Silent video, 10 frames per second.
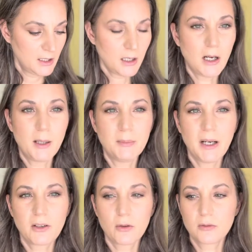I
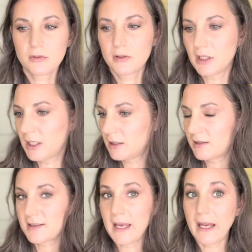don't need a
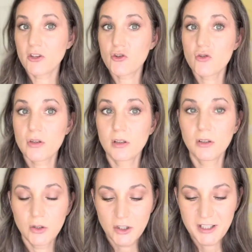snatched
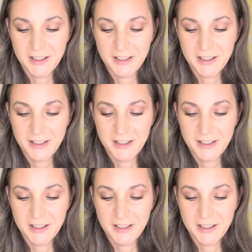look,